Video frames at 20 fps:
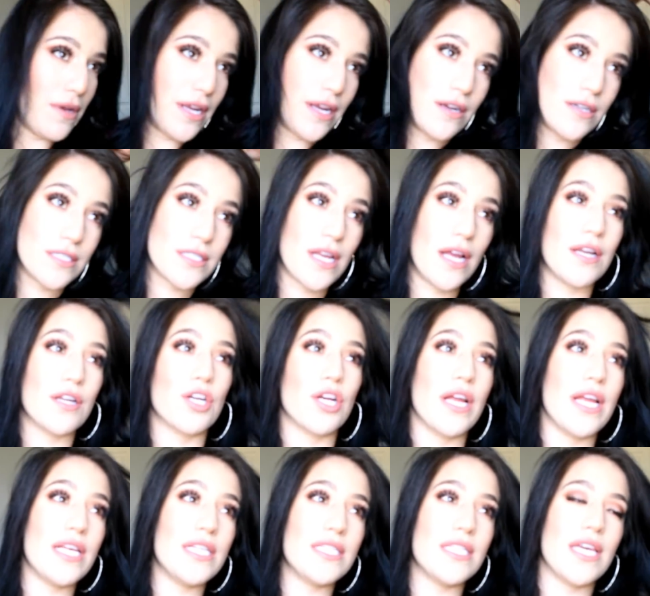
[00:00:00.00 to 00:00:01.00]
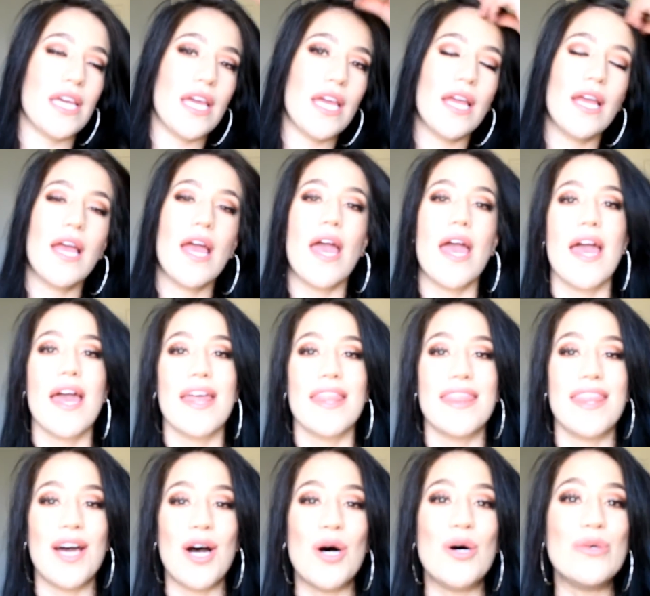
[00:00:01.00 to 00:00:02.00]
My hair is kind of crazy.
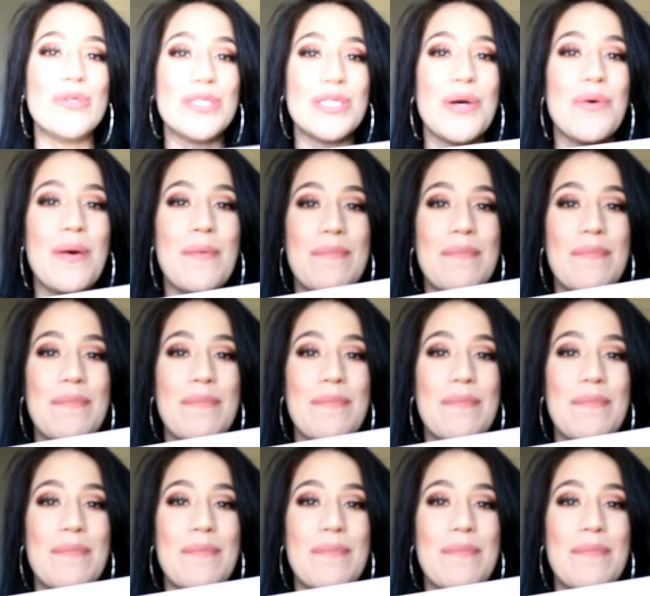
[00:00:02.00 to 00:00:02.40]
The oh so